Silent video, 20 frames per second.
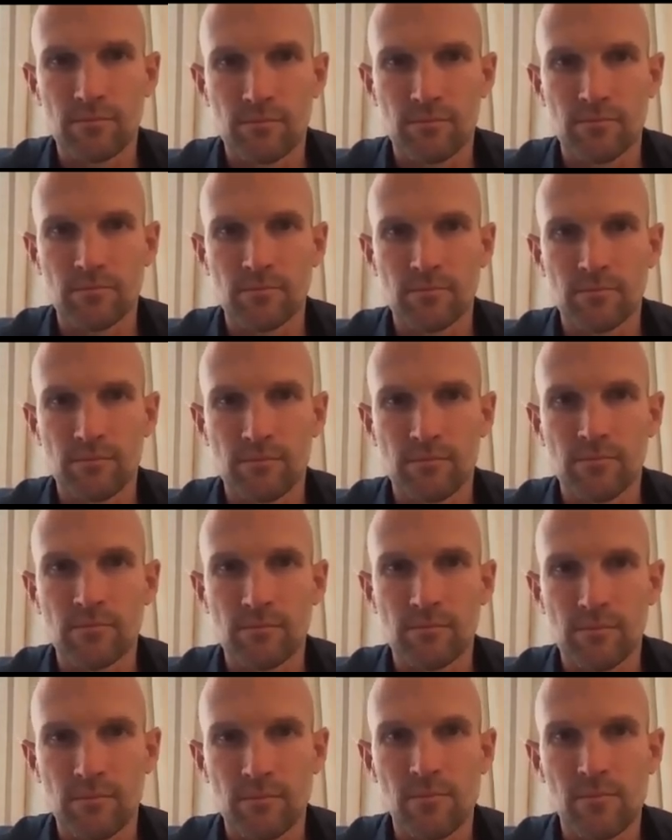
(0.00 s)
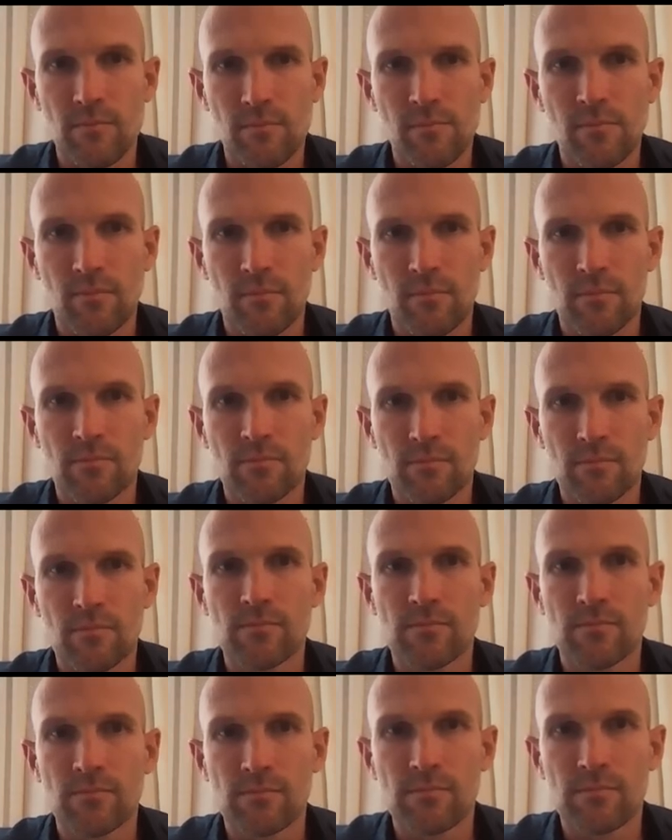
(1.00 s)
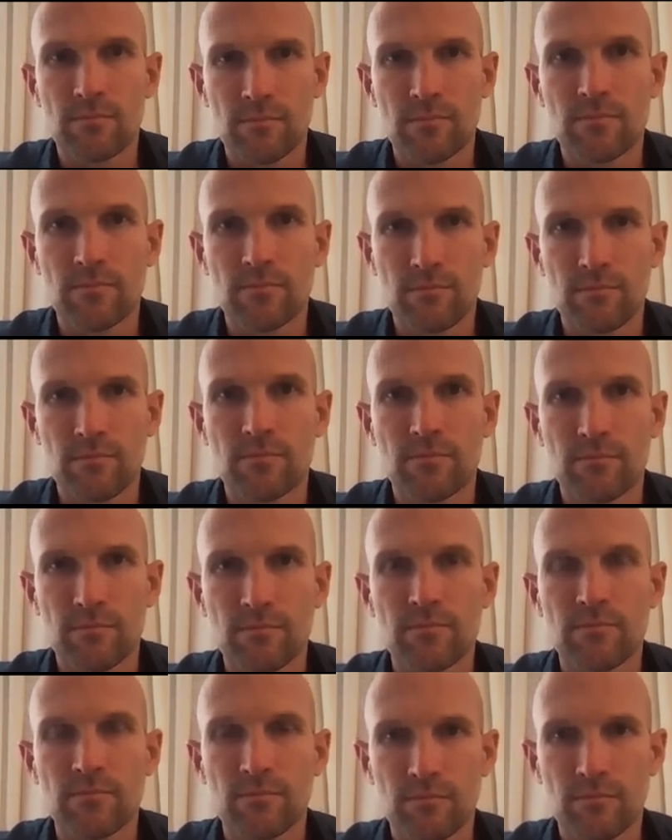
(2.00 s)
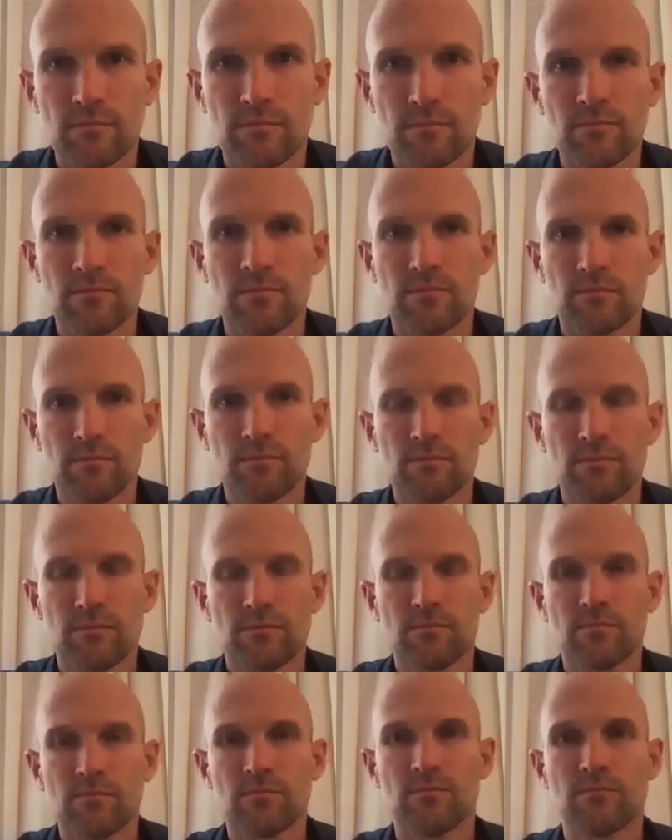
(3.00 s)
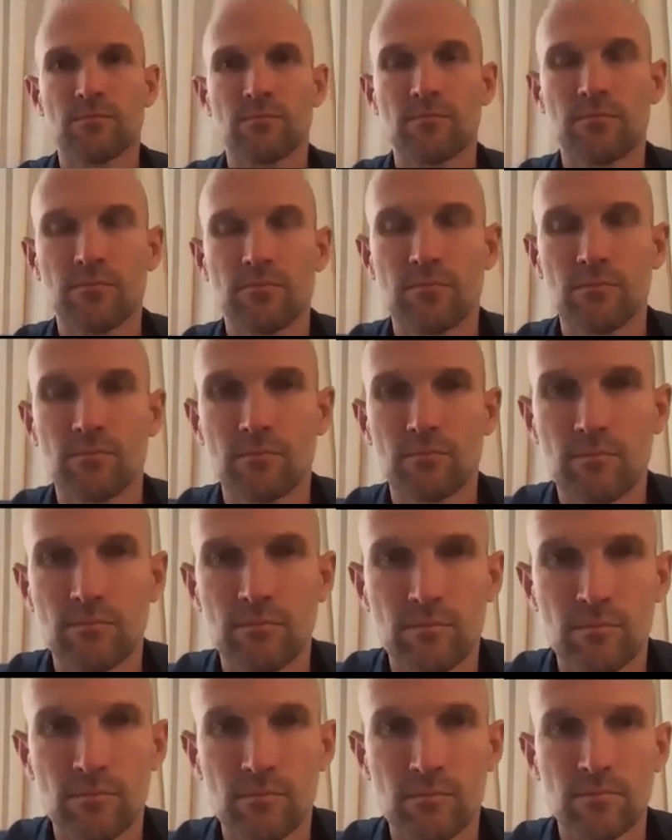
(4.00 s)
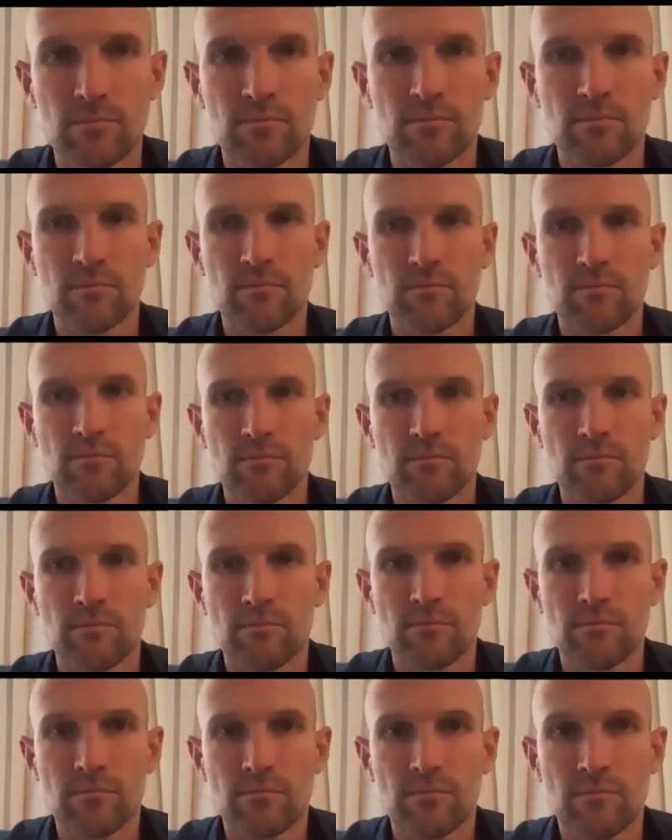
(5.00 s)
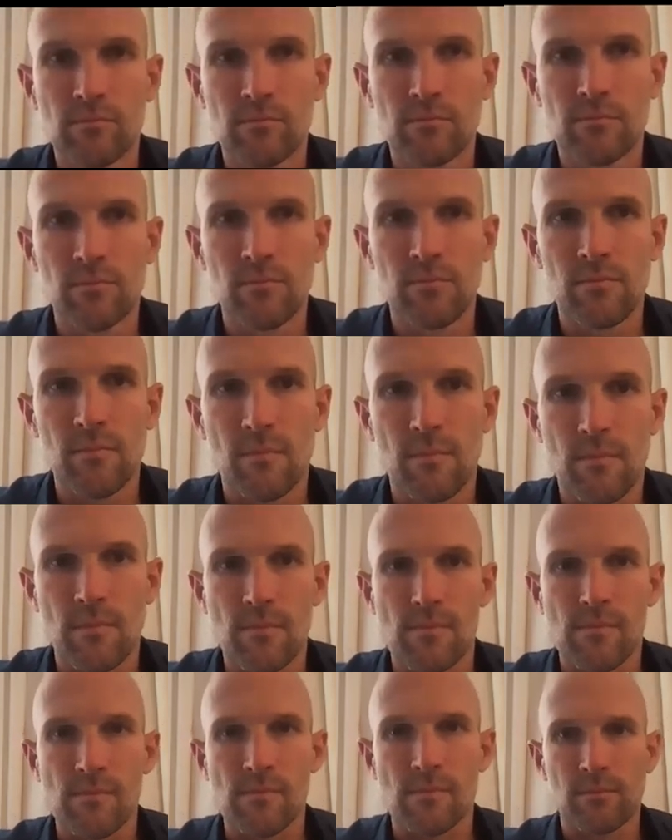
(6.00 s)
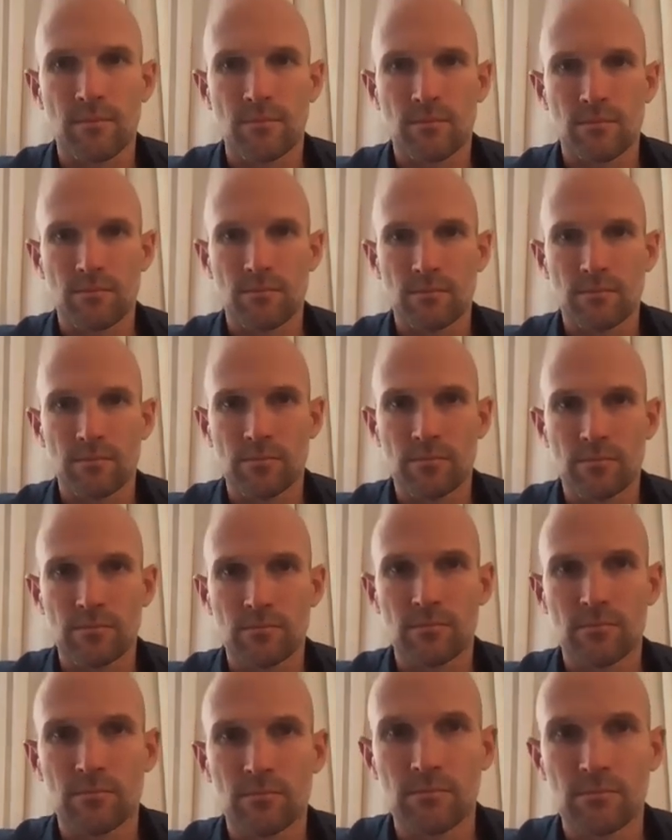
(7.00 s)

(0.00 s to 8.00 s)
(not speaking)